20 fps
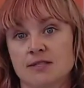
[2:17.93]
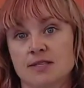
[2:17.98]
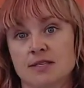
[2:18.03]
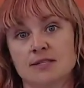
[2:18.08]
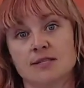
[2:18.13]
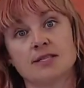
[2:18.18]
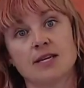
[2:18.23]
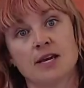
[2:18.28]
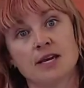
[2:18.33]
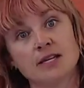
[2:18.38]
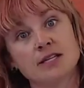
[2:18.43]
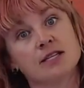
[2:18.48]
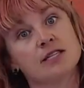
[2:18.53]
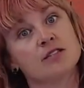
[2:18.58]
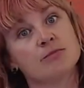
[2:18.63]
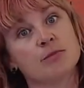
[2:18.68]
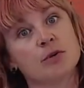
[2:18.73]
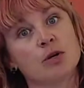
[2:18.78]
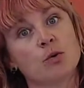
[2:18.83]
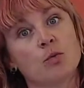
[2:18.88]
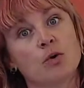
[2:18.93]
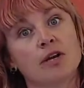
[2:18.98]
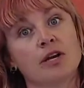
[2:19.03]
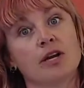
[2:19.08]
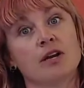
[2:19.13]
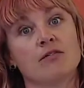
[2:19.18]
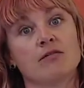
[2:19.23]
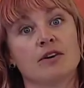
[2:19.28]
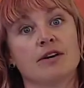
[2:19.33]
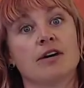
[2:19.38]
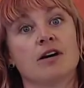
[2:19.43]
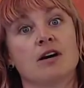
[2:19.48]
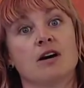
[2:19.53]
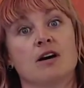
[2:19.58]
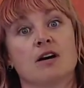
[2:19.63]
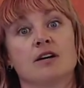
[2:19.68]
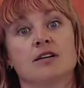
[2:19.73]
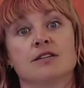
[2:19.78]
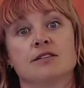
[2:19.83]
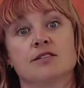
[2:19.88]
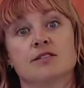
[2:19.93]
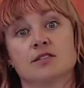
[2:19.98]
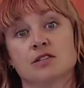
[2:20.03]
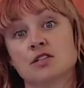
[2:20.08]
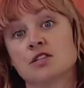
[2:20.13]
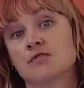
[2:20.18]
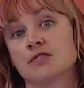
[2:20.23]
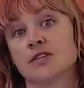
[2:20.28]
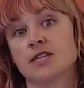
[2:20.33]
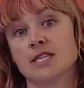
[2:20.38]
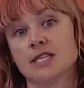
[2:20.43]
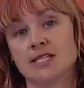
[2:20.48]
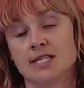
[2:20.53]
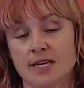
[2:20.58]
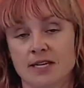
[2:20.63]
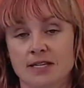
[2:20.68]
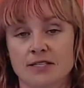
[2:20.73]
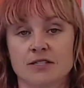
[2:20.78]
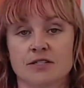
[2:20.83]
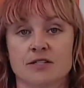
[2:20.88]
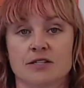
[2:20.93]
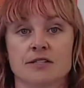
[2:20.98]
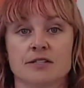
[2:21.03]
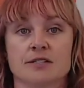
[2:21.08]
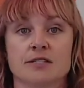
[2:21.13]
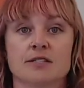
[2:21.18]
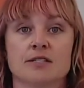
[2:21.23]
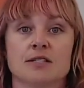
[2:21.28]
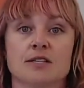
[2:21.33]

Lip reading: and scientists have been working very hard to search for these answers.